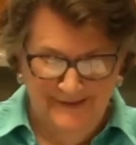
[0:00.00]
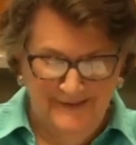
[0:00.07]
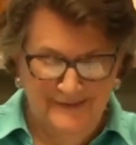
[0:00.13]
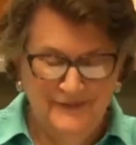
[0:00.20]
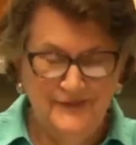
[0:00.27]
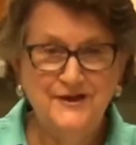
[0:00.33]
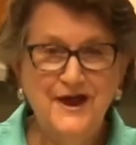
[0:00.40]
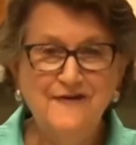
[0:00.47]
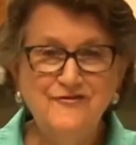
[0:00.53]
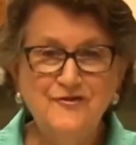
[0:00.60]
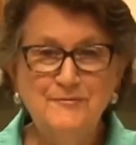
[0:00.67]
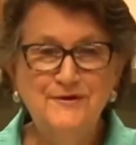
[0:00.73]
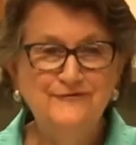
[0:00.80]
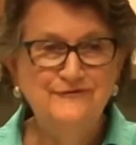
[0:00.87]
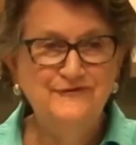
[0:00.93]
The
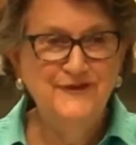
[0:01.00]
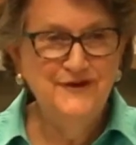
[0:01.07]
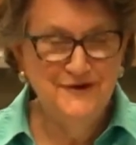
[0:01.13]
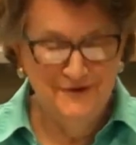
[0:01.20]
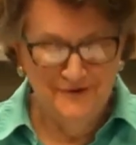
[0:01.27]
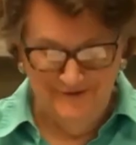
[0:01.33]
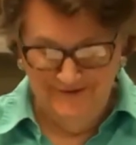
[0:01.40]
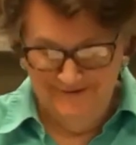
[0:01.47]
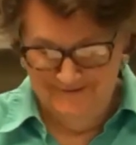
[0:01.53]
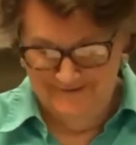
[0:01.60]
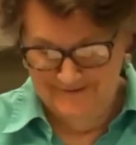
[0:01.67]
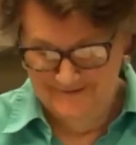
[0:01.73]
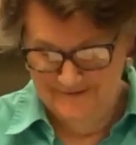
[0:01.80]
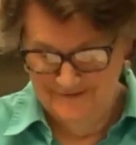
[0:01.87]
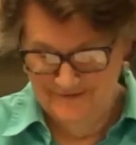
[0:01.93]
government feared
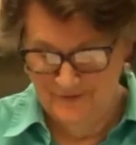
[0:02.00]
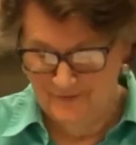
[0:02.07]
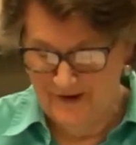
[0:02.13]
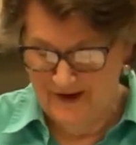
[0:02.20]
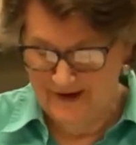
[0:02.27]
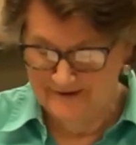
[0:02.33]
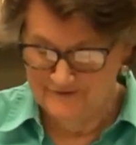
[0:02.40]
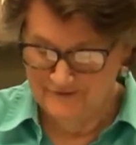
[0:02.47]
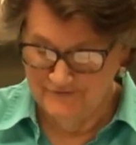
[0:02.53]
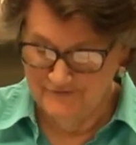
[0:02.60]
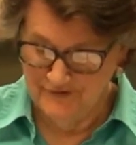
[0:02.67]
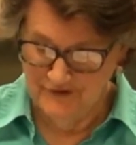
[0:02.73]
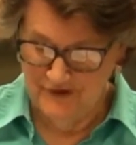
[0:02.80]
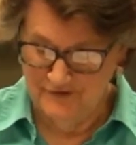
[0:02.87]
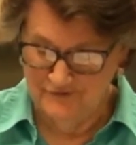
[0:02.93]
the rise of the
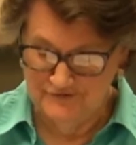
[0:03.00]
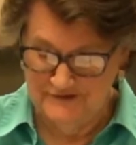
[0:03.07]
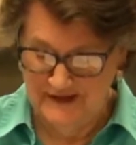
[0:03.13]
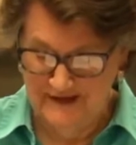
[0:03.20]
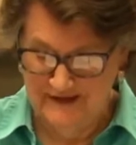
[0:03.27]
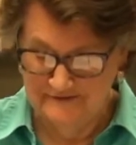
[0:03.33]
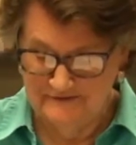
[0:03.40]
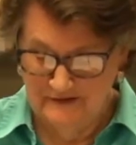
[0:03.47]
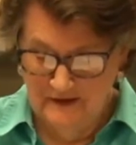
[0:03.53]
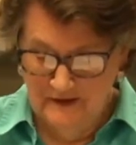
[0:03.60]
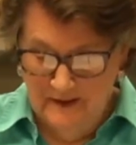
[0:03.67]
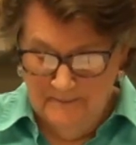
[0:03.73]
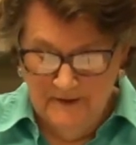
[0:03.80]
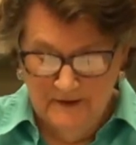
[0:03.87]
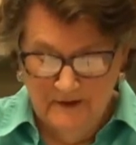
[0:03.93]
ghost dance
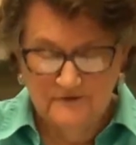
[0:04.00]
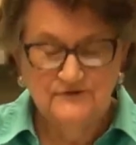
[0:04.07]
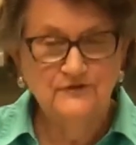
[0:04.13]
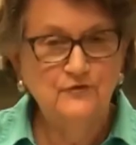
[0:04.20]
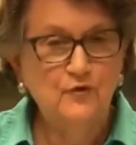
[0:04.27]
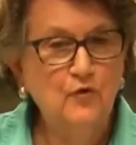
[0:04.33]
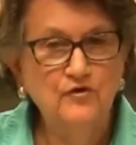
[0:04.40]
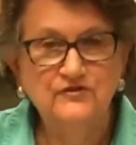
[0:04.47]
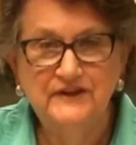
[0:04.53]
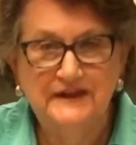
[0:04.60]
because, of course,